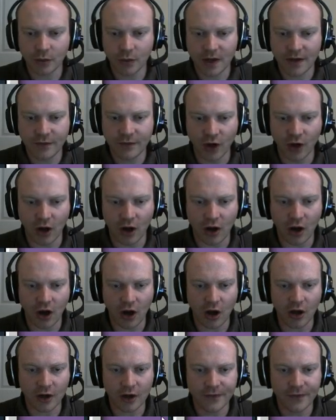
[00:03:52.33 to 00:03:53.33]
we've got
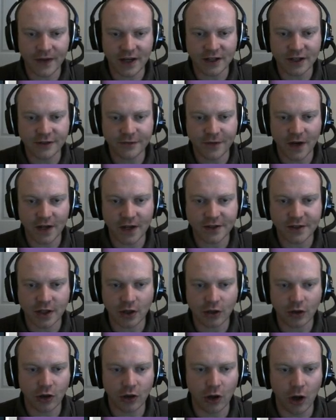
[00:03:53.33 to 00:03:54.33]
all of these first
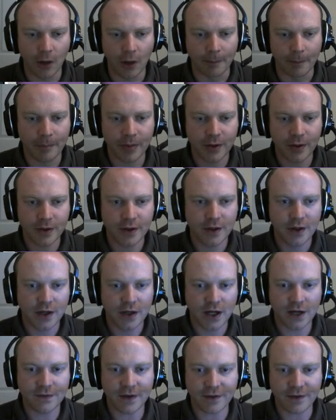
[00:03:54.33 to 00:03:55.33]
little clump
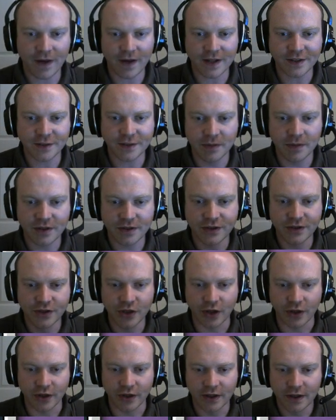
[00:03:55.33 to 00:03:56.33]
of advancements
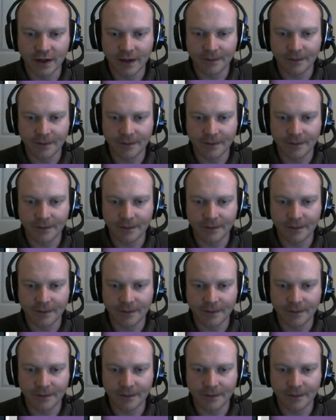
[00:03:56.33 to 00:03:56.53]
done.